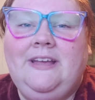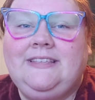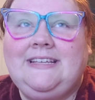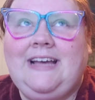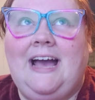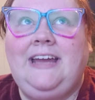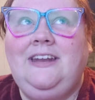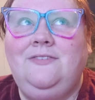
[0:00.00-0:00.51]
It's
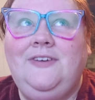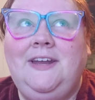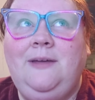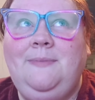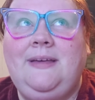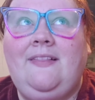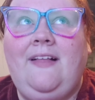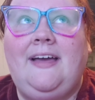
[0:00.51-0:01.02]
kind of going
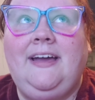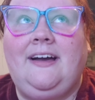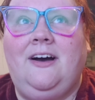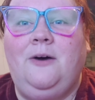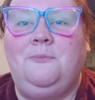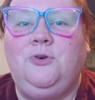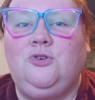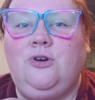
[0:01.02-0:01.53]
to be like
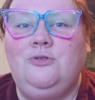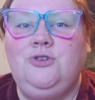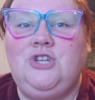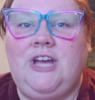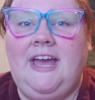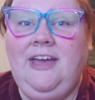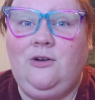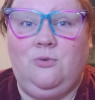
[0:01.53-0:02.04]

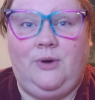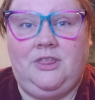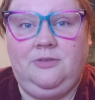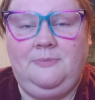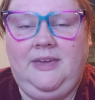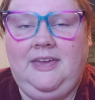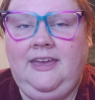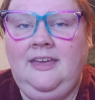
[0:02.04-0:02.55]
crocheting
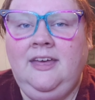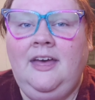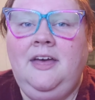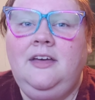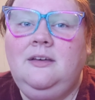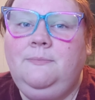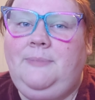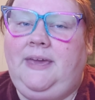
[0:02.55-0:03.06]
with me,
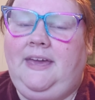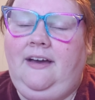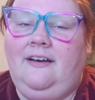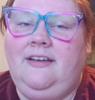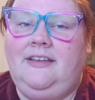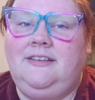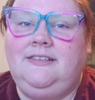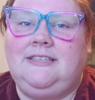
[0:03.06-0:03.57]

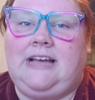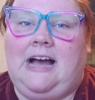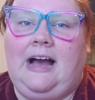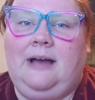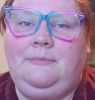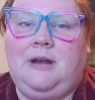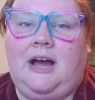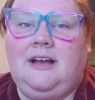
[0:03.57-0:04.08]
because
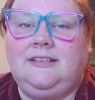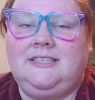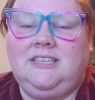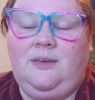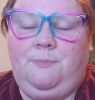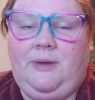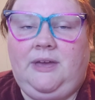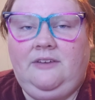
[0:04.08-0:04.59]
I'm not
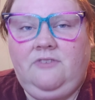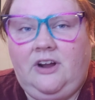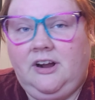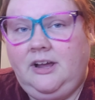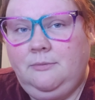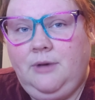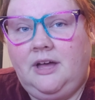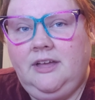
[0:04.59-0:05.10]
skipping
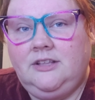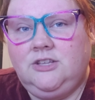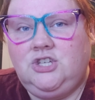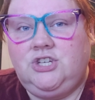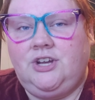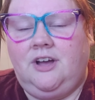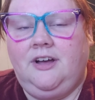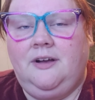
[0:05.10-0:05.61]
very
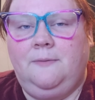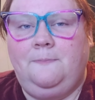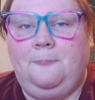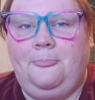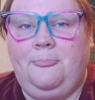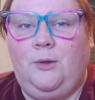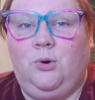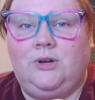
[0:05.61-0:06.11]
much
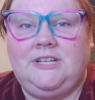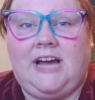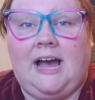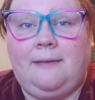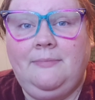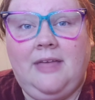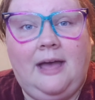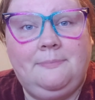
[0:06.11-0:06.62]
or
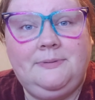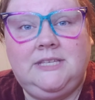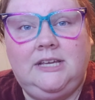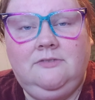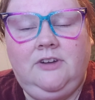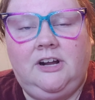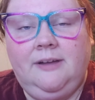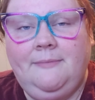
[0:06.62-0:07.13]

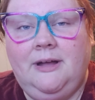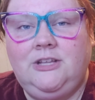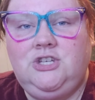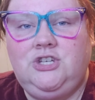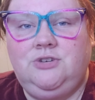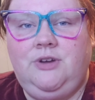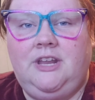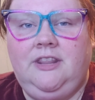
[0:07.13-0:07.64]
time-lapsing very
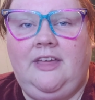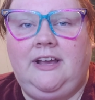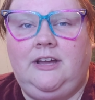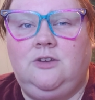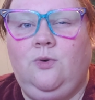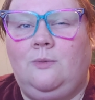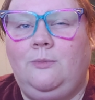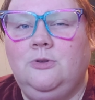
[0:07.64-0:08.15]
much. In like
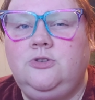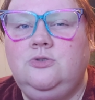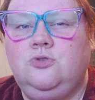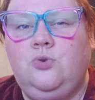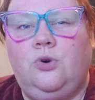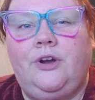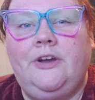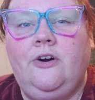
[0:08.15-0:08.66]
a normal
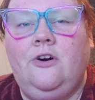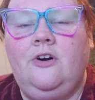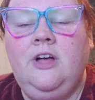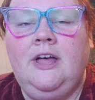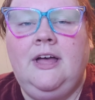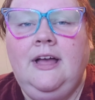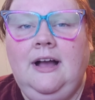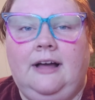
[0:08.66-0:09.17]
tutorial,
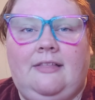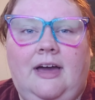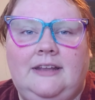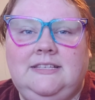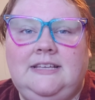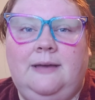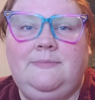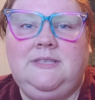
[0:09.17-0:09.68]
a lot
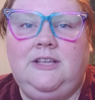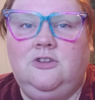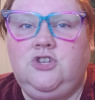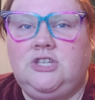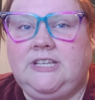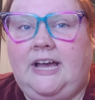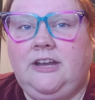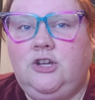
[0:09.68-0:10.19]
of times they'll
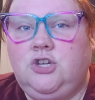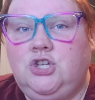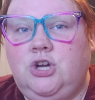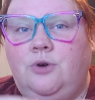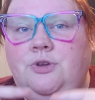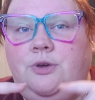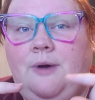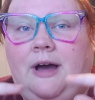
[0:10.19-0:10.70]
just kind of
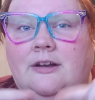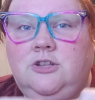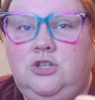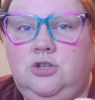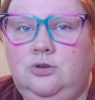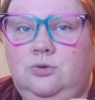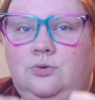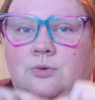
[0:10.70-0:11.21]
show you how to
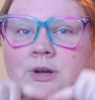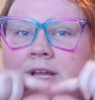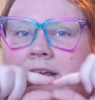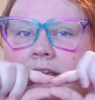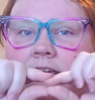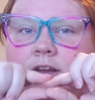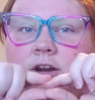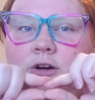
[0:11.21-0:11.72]
do,
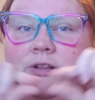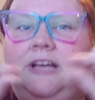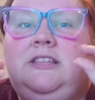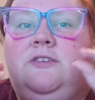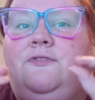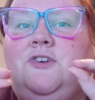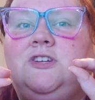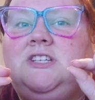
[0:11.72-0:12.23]
you know,
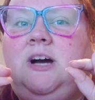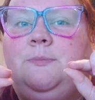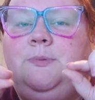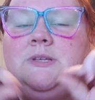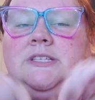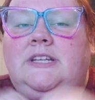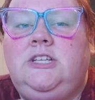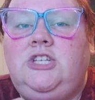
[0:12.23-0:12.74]
like the first
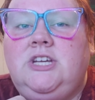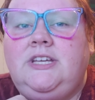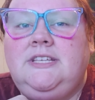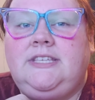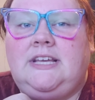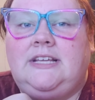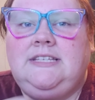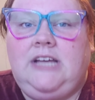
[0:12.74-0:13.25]
couple
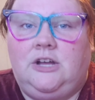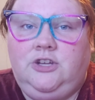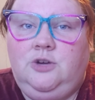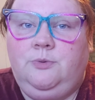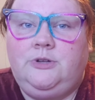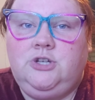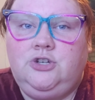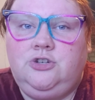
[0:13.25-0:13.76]
stitches and tell
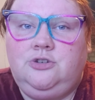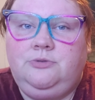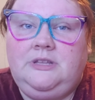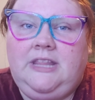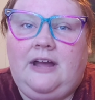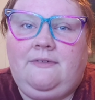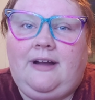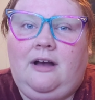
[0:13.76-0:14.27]
you what you're
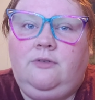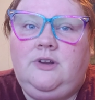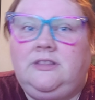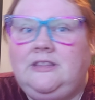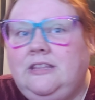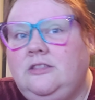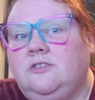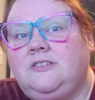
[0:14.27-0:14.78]
doing that round,
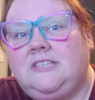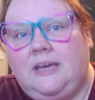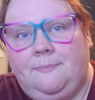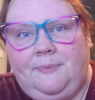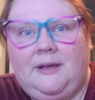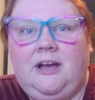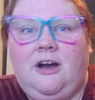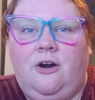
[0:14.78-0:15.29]
and then they'll
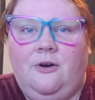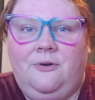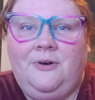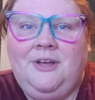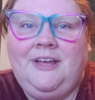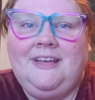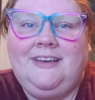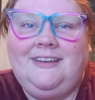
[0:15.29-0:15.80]
skip and go,
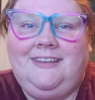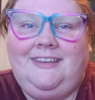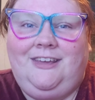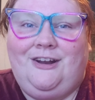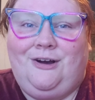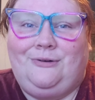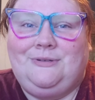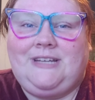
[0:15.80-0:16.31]

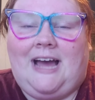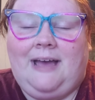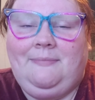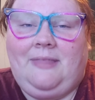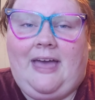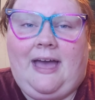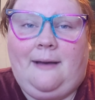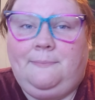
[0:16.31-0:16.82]
you know,
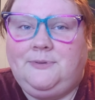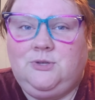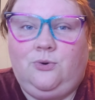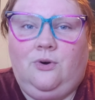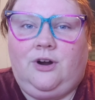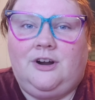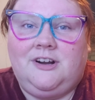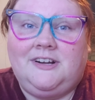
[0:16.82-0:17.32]
time-lapse
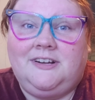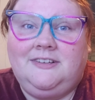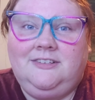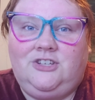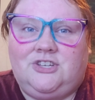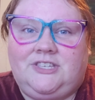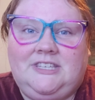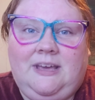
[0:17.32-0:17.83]
or
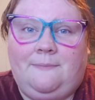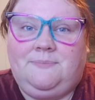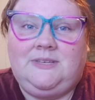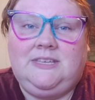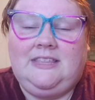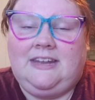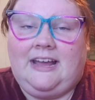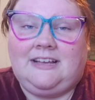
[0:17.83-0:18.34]
just skip
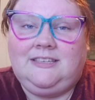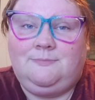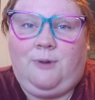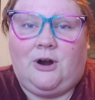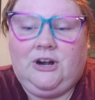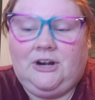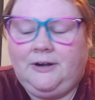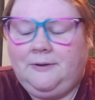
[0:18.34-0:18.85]
to the next
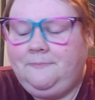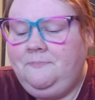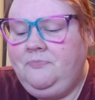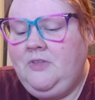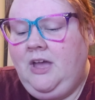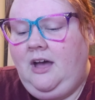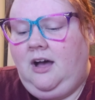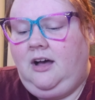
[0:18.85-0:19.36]
part.
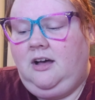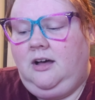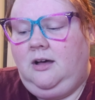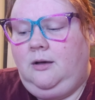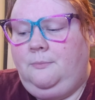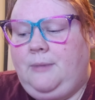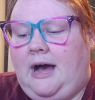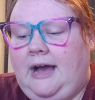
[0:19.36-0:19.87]

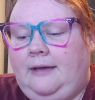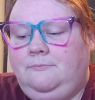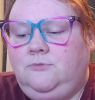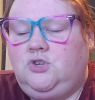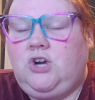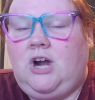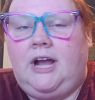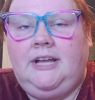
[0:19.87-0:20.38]

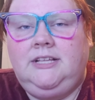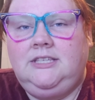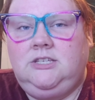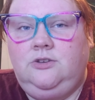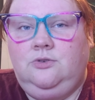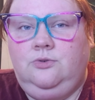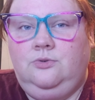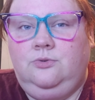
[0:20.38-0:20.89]
I'm trying
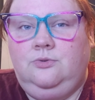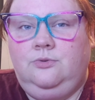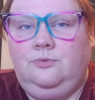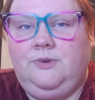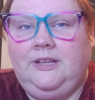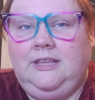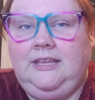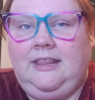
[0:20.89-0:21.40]
to
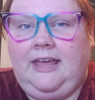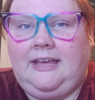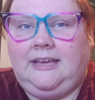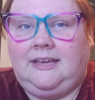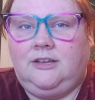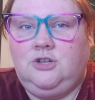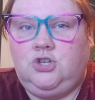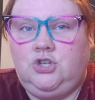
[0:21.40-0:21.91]
really
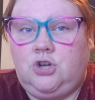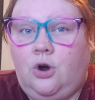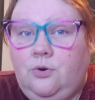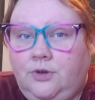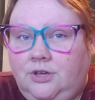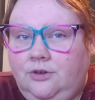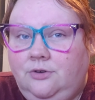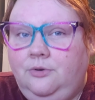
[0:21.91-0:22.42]
like
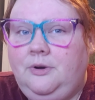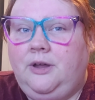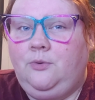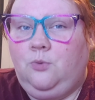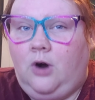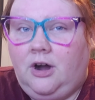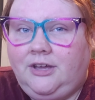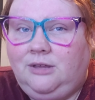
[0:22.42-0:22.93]
show you
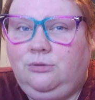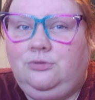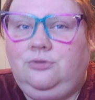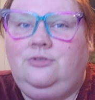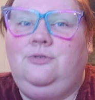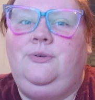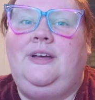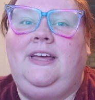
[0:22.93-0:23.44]
and walk you
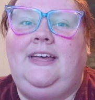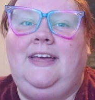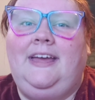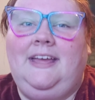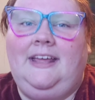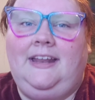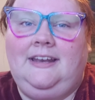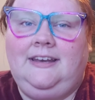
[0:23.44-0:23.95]
through
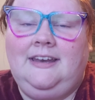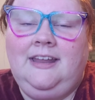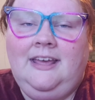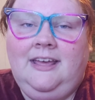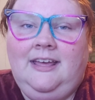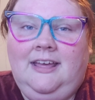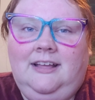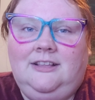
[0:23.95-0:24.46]
it and
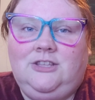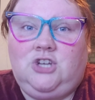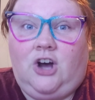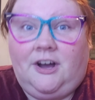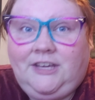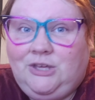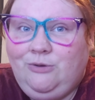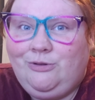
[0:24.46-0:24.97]

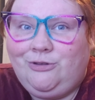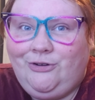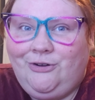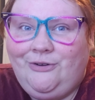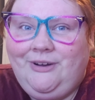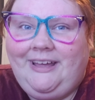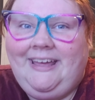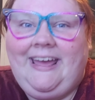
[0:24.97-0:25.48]
talk you
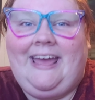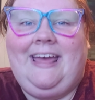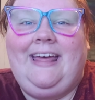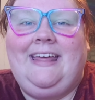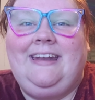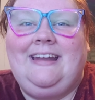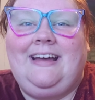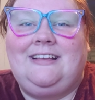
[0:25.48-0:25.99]
through it,
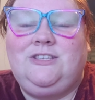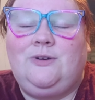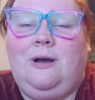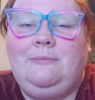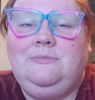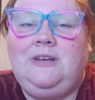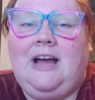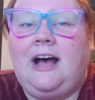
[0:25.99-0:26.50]
and so
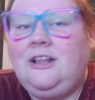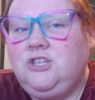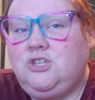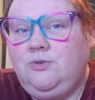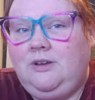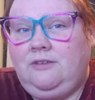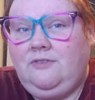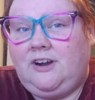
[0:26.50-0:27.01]
I'm not
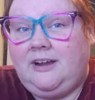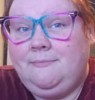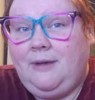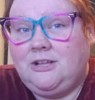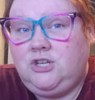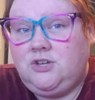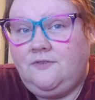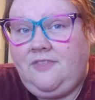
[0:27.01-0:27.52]
doing very
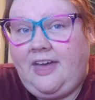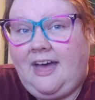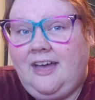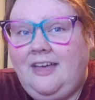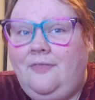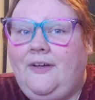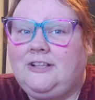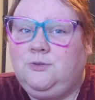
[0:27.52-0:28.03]
much of
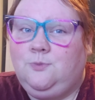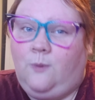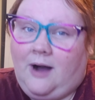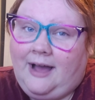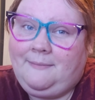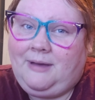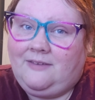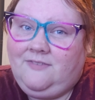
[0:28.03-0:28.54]
that, and that's
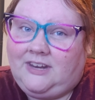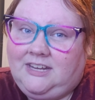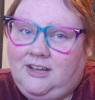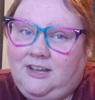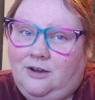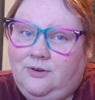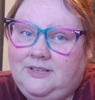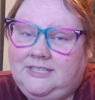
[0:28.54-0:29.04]
why my
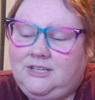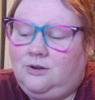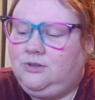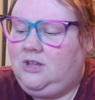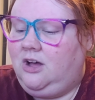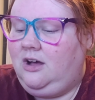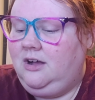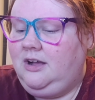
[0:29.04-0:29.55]
video is so
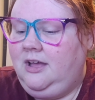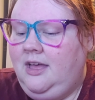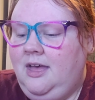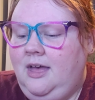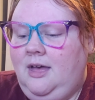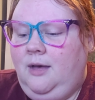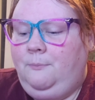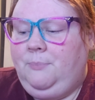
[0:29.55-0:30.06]
long.
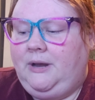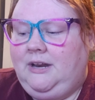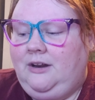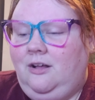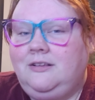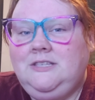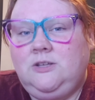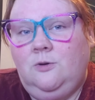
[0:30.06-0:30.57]
But
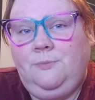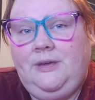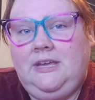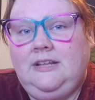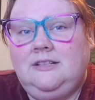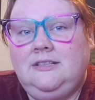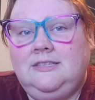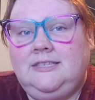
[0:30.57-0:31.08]
it also
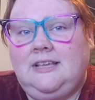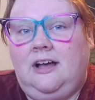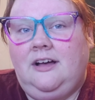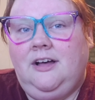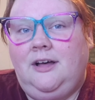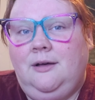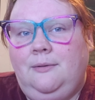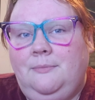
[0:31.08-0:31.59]
means
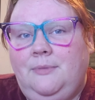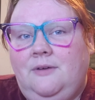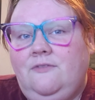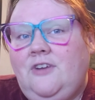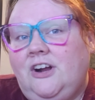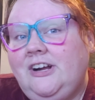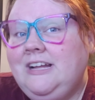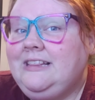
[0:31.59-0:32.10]

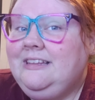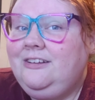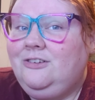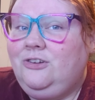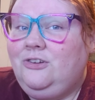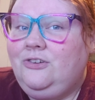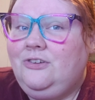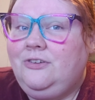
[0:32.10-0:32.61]
very
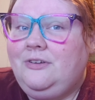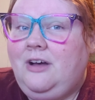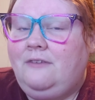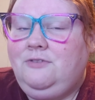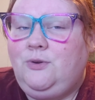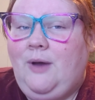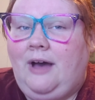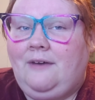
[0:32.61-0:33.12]
little
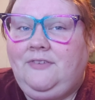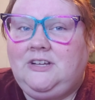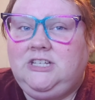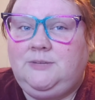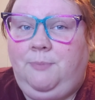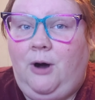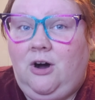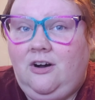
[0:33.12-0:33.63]
of you having
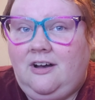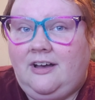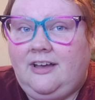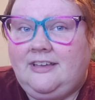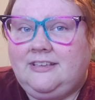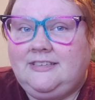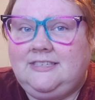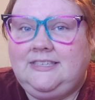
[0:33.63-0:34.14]
to
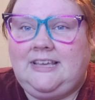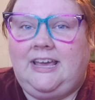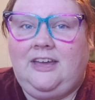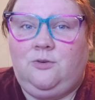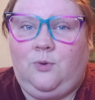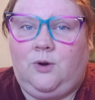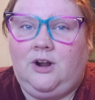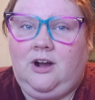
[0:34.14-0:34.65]
pause
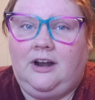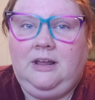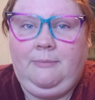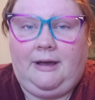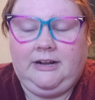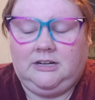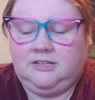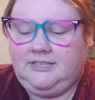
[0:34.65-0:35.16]
and work on it
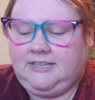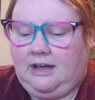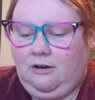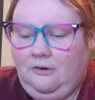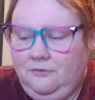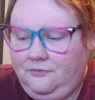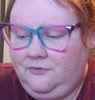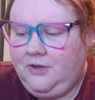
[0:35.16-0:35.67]
by
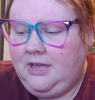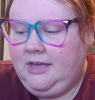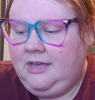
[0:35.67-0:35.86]
yourself.